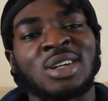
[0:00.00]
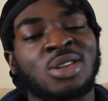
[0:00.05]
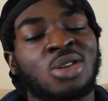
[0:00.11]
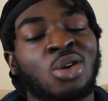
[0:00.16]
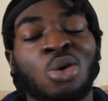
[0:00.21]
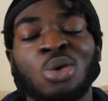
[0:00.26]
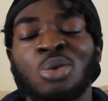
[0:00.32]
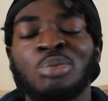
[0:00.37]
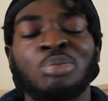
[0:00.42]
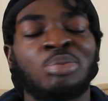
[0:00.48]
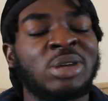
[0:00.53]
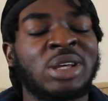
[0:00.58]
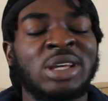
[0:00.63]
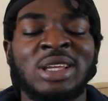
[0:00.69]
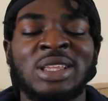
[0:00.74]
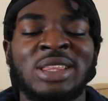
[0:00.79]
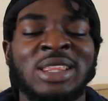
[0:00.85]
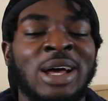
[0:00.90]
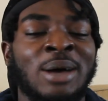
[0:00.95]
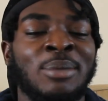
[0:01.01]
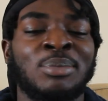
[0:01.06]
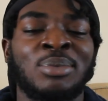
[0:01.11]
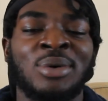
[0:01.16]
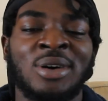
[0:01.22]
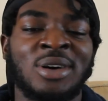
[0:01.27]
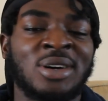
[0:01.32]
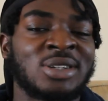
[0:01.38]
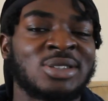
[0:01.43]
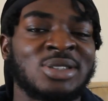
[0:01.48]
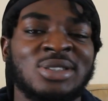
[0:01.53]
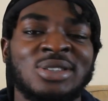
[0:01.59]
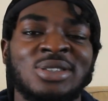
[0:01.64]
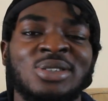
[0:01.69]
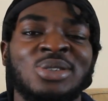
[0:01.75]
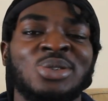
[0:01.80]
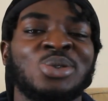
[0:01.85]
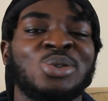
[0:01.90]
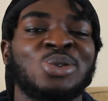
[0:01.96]
Don't be that
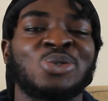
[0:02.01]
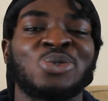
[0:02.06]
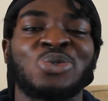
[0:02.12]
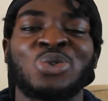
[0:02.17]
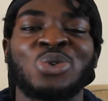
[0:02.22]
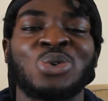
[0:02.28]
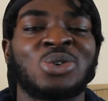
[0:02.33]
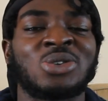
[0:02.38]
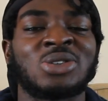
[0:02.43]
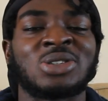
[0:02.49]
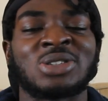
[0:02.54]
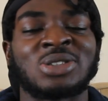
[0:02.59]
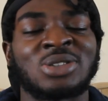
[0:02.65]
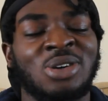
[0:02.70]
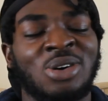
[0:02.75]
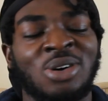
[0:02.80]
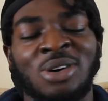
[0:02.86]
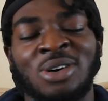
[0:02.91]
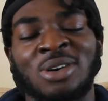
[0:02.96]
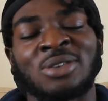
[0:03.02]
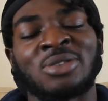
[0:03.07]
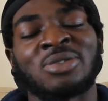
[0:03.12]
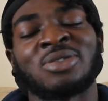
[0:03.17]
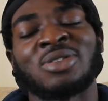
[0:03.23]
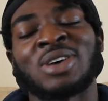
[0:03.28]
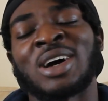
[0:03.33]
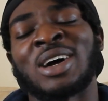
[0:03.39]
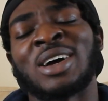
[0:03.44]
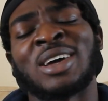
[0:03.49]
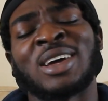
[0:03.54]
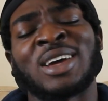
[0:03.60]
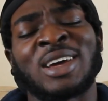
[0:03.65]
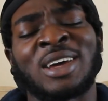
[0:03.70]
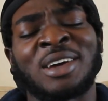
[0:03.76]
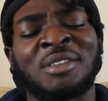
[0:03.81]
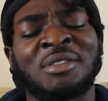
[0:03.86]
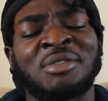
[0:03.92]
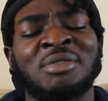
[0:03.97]
person who falls off at
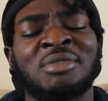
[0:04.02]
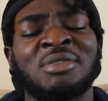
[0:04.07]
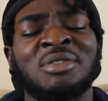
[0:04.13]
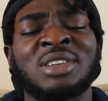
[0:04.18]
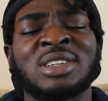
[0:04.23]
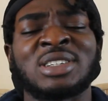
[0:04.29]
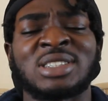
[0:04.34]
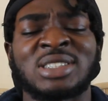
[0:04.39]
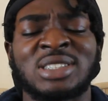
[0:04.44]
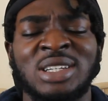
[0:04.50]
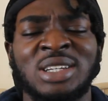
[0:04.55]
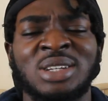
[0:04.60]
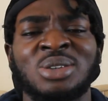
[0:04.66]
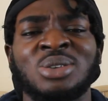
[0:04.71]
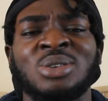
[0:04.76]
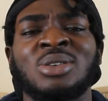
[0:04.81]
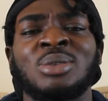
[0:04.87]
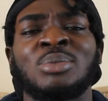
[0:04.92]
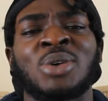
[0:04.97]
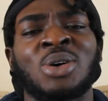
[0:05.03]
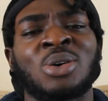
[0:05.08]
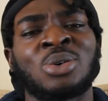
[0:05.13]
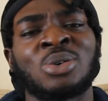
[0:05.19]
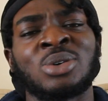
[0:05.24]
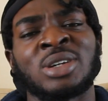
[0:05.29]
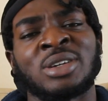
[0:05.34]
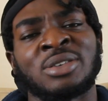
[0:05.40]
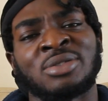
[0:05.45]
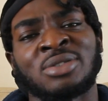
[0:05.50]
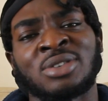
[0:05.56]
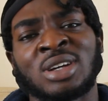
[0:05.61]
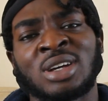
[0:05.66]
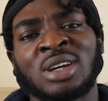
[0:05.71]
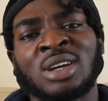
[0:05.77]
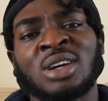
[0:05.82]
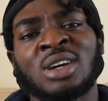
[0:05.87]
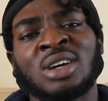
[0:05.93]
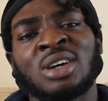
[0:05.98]
every single motive.
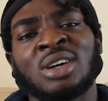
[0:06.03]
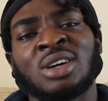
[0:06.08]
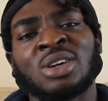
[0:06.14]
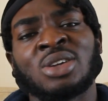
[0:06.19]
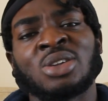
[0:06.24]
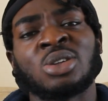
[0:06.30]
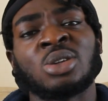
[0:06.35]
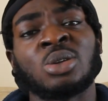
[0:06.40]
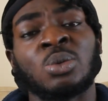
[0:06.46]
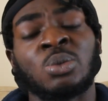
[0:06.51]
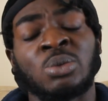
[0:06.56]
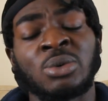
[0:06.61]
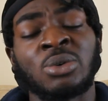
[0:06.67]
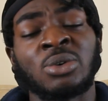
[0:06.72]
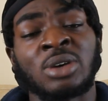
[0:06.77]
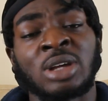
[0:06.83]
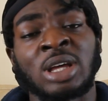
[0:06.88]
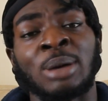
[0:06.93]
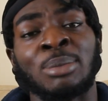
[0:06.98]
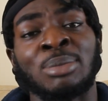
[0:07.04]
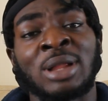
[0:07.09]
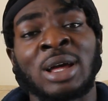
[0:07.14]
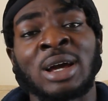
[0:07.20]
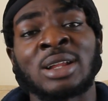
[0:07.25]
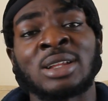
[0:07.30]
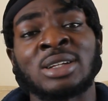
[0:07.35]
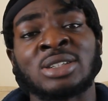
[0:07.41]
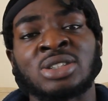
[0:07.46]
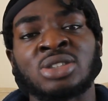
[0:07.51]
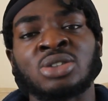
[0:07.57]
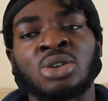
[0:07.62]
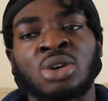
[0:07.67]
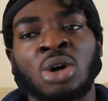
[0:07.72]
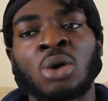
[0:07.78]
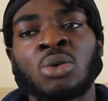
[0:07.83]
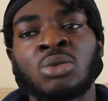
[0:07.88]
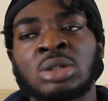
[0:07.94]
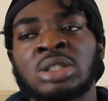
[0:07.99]
You will get blacklisted. You're
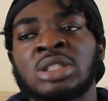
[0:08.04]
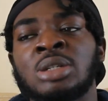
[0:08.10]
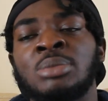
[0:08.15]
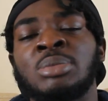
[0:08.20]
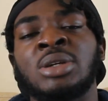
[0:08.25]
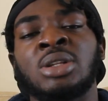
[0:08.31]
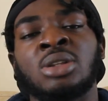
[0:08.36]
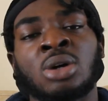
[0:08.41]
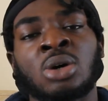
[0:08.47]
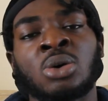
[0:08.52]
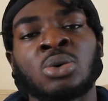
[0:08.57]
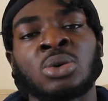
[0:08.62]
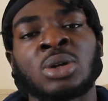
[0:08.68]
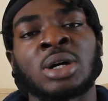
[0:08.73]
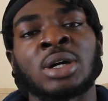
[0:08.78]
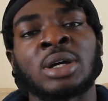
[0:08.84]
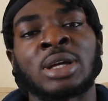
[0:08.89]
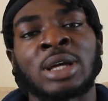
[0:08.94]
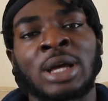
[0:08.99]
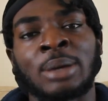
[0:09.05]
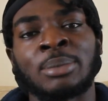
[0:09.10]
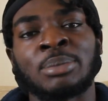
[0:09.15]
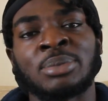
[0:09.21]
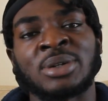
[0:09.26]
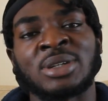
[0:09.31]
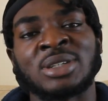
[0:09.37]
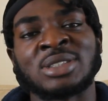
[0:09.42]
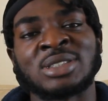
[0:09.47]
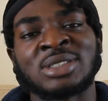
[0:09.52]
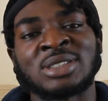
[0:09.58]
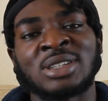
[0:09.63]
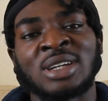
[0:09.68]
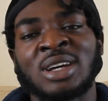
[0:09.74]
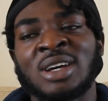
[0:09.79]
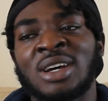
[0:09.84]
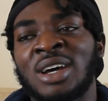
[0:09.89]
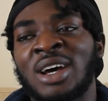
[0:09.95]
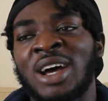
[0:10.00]
going to be known on campus
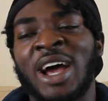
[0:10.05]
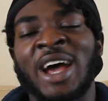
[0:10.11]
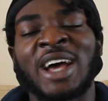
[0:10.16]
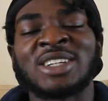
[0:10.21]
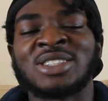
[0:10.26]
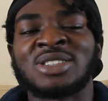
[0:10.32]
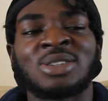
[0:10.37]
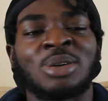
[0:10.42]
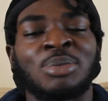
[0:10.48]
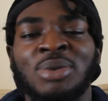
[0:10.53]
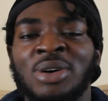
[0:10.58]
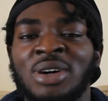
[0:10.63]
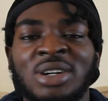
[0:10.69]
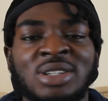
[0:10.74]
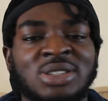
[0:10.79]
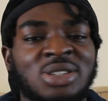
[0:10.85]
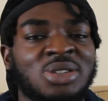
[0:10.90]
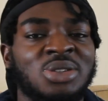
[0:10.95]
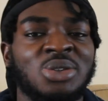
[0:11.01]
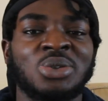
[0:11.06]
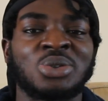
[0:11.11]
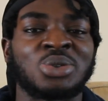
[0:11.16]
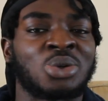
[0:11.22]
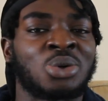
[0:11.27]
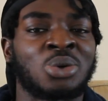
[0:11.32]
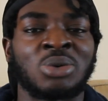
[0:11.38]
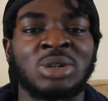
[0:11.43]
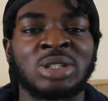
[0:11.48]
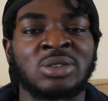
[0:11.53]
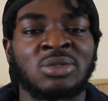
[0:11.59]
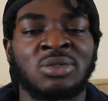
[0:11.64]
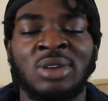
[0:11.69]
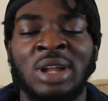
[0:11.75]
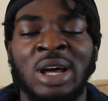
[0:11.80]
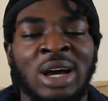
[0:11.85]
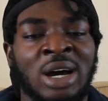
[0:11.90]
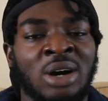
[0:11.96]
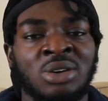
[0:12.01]
as the person who's always
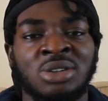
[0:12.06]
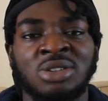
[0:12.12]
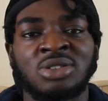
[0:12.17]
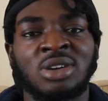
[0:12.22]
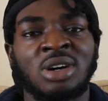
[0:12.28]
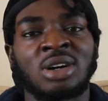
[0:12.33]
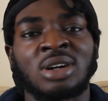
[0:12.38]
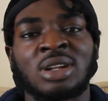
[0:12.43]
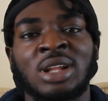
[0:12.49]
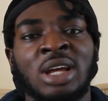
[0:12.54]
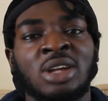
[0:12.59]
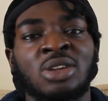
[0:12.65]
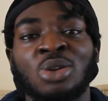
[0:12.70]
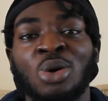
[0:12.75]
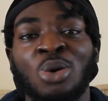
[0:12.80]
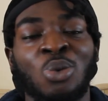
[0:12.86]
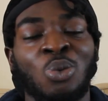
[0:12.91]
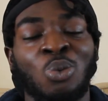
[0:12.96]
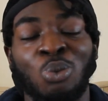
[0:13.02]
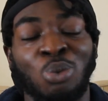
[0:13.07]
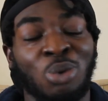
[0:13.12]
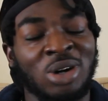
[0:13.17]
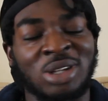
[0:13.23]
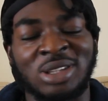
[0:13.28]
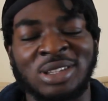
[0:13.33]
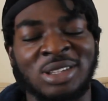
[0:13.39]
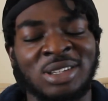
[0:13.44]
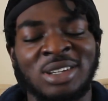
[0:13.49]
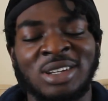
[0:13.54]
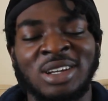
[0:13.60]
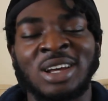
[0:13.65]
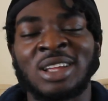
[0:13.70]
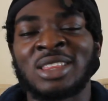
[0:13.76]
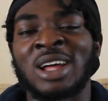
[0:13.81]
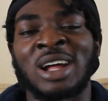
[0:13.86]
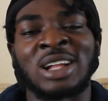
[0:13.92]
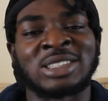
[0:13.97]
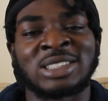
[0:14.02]
flat out drunk. Like, you don't want
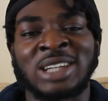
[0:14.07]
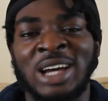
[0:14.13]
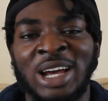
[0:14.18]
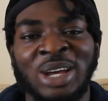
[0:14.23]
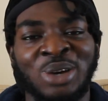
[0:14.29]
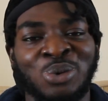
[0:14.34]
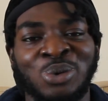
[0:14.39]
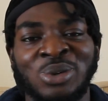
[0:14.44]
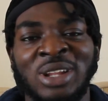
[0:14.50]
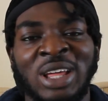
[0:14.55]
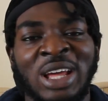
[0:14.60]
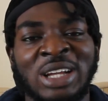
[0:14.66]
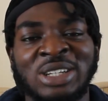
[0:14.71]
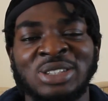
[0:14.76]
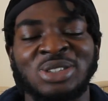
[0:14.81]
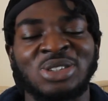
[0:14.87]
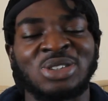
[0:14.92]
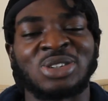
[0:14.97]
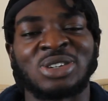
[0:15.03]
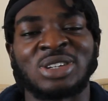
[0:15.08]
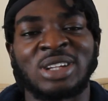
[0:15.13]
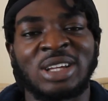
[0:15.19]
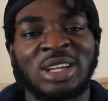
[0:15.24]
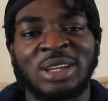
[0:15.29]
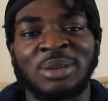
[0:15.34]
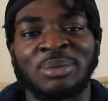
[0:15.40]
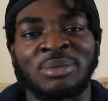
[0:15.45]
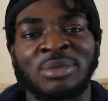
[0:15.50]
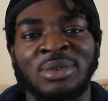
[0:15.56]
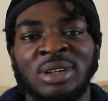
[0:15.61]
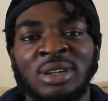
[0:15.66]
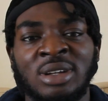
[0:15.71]
that title next to your name.